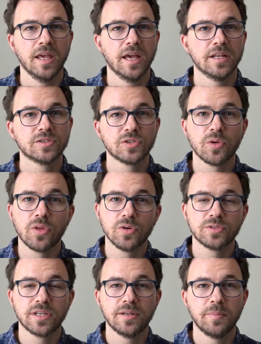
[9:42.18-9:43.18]
And so
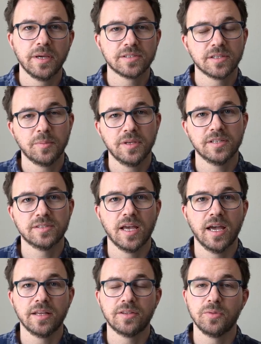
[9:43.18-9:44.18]
those can basically be
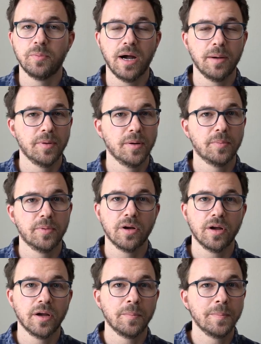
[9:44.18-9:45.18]
designed to pop up
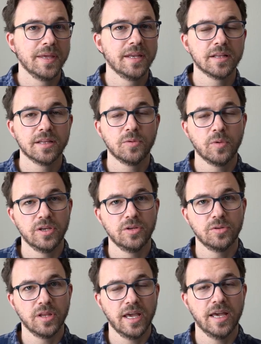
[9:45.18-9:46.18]
immediately when
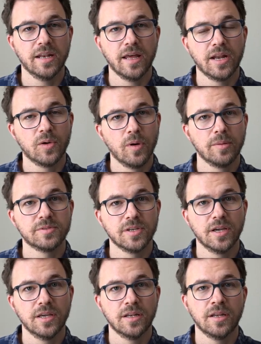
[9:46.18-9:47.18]
you land on a
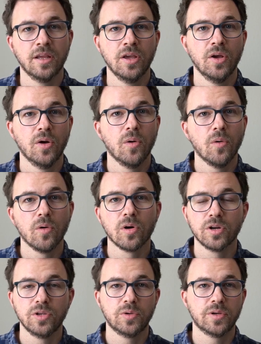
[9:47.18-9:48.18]
website,
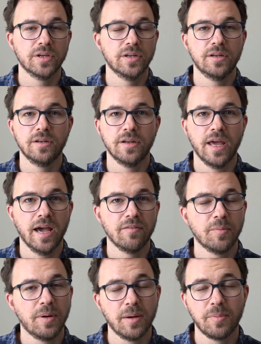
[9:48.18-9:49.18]
or you could have
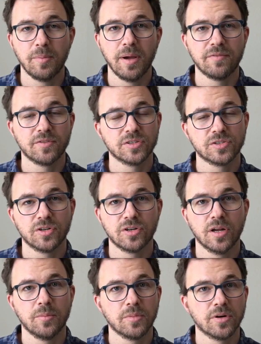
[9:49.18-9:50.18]
it pop up after a
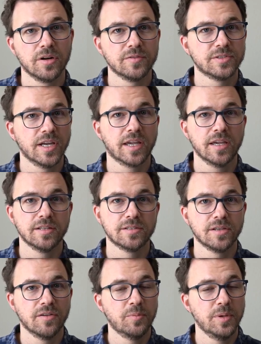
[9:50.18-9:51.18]
certain number of
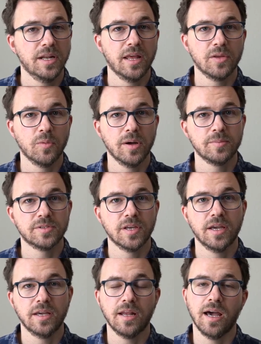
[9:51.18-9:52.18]
seconds of being on the
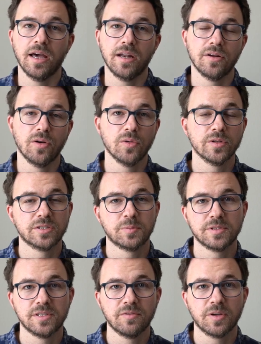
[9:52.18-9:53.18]
website on only
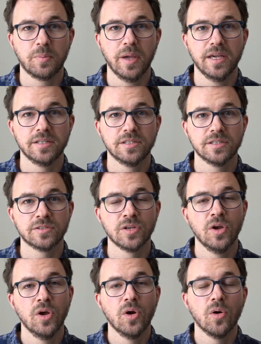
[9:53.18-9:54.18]
specific pages,
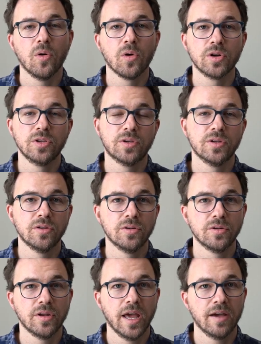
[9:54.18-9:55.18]
or you
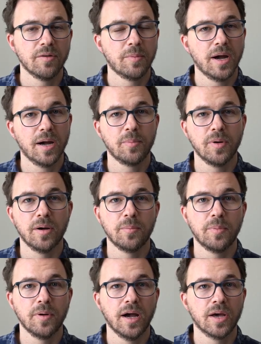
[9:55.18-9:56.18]
can have it pop
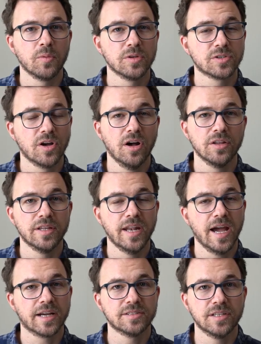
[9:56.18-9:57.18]
up on what's called
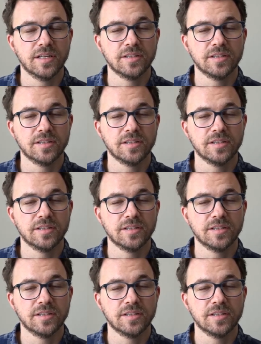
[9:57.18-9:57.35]
an exit